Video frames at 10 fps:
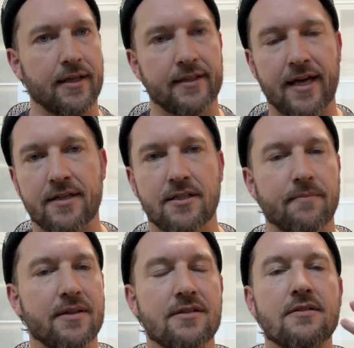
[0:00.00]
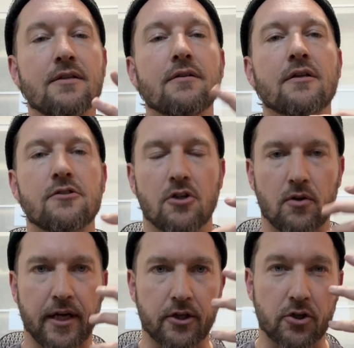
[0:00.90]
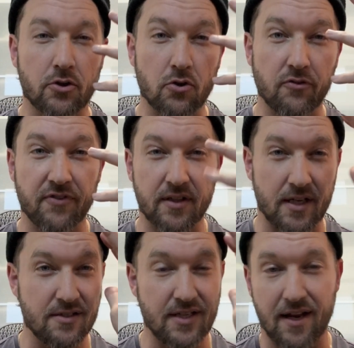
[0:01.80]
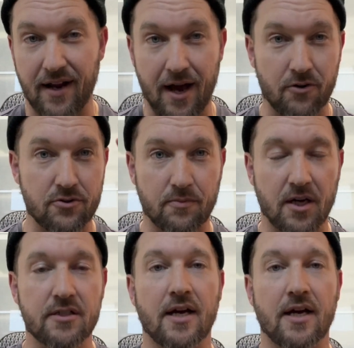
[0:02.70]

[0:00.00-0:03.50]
Like that, some of these things look so like goofy and they stand out too much.